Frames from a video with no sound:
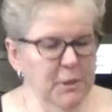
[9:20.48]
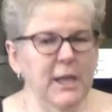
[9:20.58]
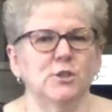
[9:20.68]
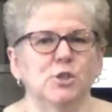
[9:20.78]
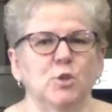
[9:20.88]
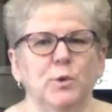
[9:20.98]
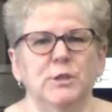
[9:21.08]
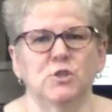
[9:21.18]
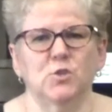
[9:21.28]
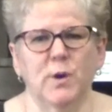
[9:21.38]
bless you
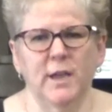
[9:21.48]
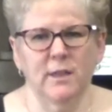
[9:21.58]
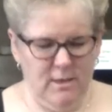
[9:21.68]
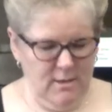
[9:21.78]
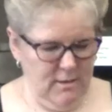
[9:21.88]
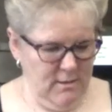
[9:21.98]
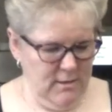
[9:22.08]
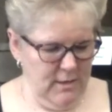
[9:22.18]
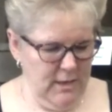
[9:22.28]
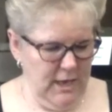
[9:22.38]
with strength
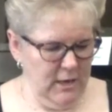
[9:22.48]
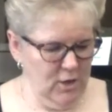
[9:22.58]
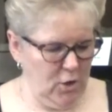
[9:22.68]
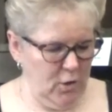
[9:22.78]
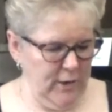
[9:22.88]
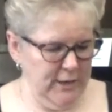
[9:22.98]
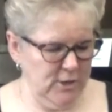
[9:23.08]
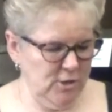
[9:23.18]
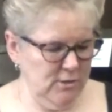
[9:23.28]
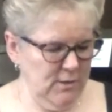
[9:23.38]
and
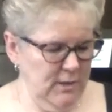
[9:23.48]
courage